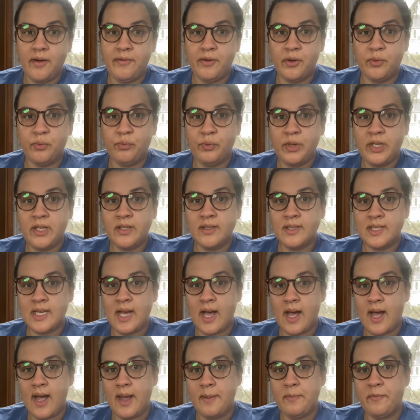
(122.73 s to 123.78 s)
a
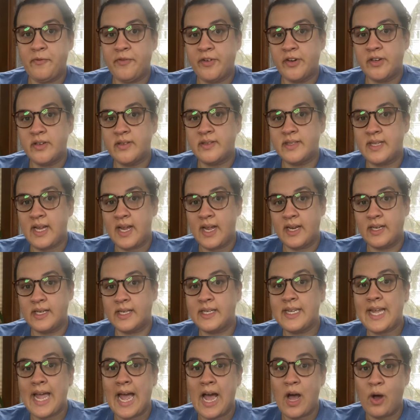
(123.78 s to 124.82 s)
real-time, first-hand
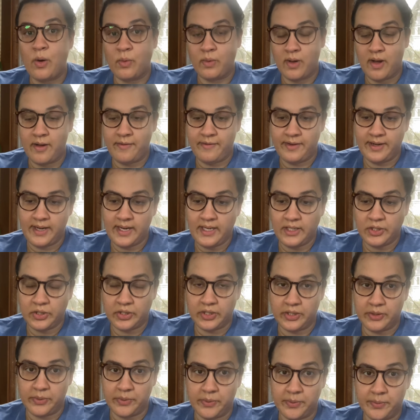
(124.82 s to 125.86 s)
account of an
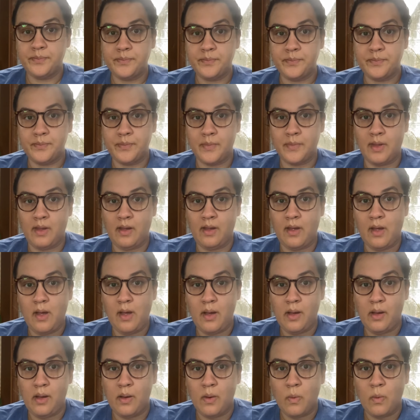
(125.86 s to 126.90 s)
issue.
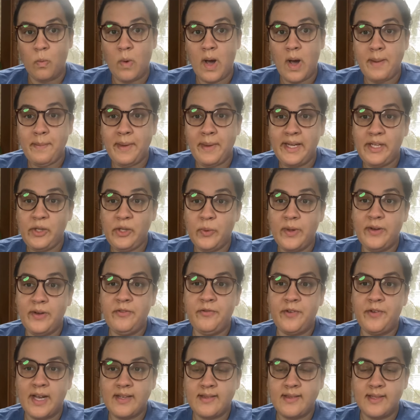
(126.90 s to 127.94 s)
Why might you
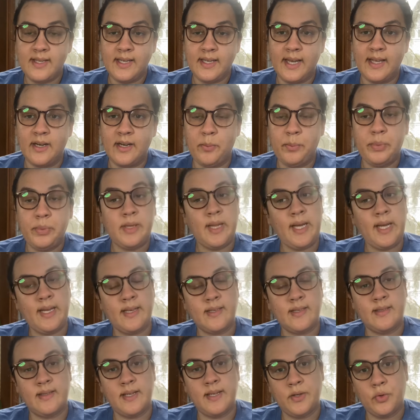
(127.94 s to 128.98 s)
investigate a
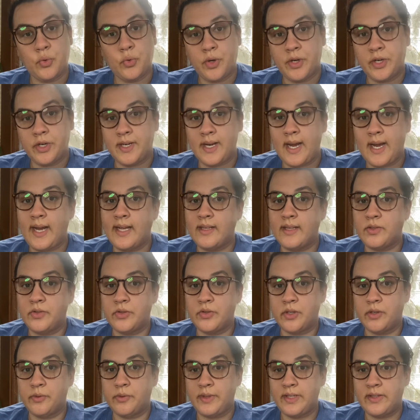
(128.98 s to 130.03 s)
place in order to
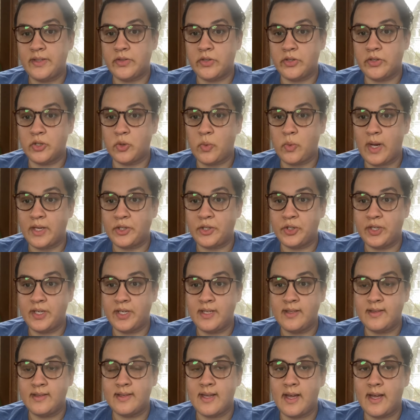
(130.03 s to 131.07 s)
answer a research question
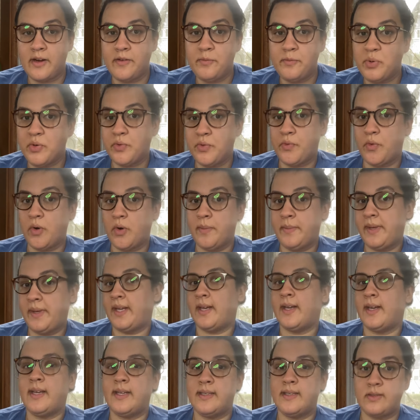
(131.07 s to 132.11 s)
instead of performing
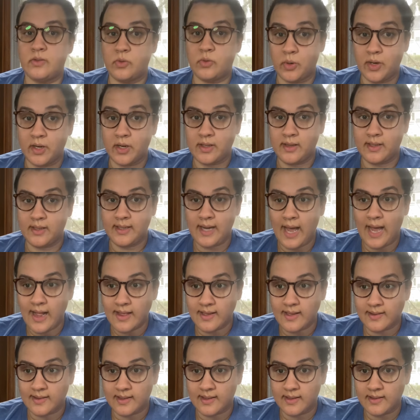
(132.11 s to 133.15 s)
a historical
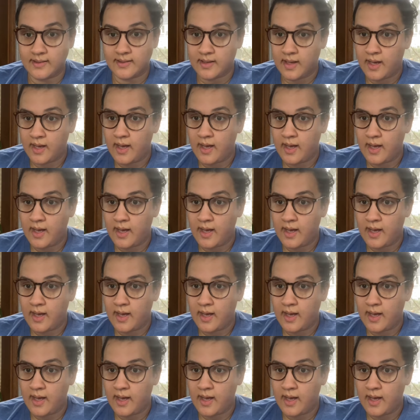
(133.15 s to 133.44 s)
analysis?